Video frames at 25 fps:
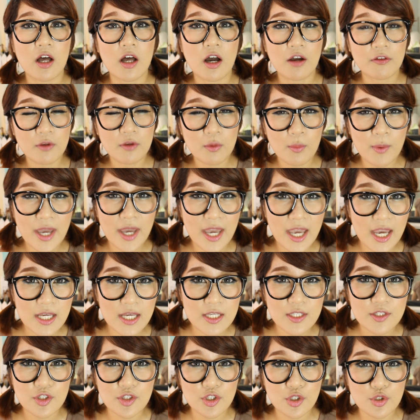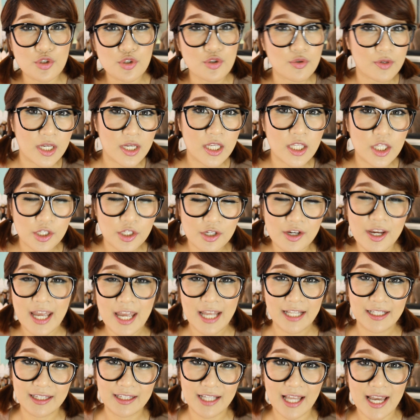along the way as you treat your
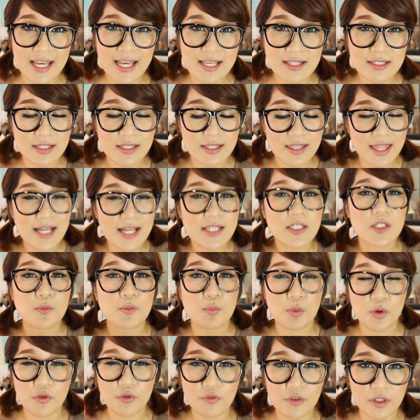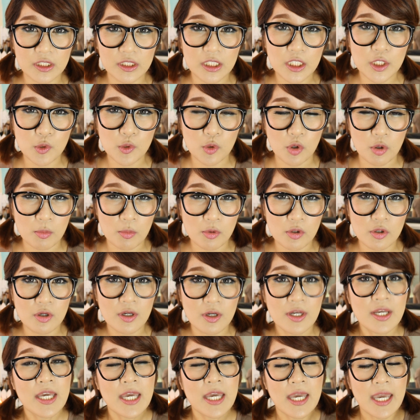head lice. That's perfectly
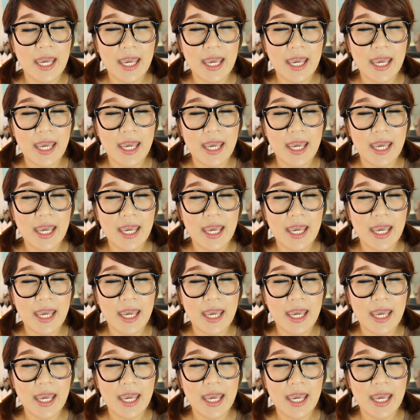normal.